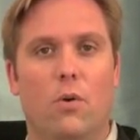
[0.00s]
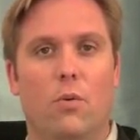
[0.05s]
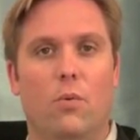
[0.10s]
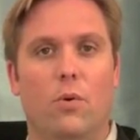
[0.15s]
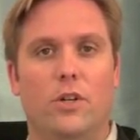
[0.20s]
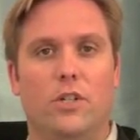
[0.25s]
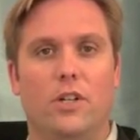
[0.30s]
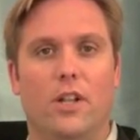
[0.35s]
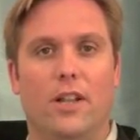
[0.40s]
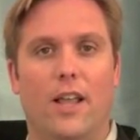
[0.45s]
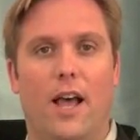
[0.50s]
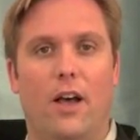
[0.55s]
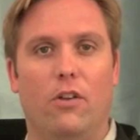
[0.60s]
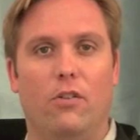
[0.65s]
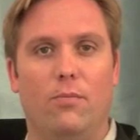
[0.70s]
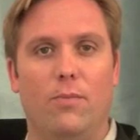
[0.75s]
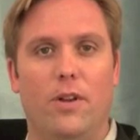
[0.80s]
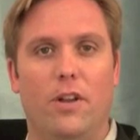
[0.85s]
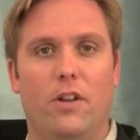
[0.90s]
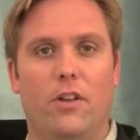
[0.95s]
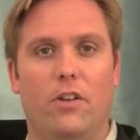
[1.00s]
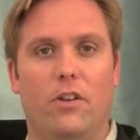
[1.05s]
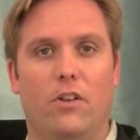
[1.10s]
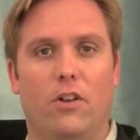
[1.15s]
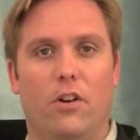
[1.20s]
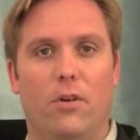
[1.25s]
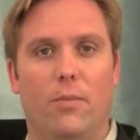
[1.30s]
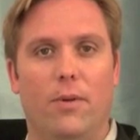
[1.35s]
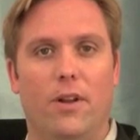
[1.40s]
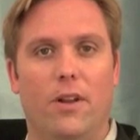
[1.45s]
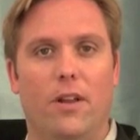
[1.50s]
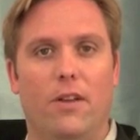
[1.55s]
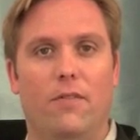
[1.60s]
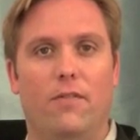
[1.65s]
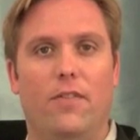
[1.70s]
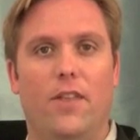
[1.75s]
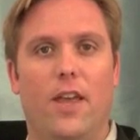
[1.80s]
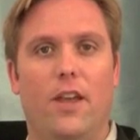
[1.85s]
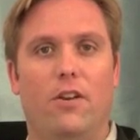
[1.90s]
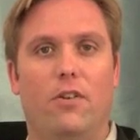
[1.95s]
which allows me to determine
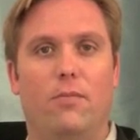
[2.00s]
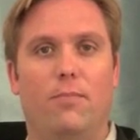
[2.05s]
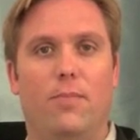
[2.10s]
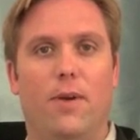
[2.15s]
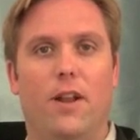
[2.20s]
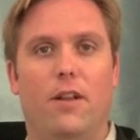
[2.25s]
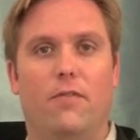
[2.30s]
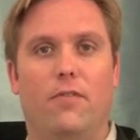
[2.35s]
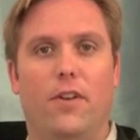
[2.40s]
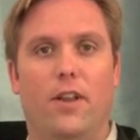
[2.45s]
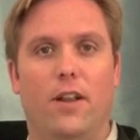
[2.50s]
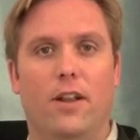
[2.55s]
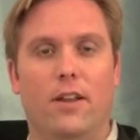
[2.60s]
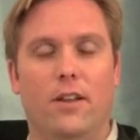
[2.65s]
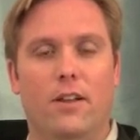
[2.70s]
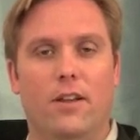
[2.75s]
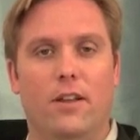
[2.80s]
if they could benefit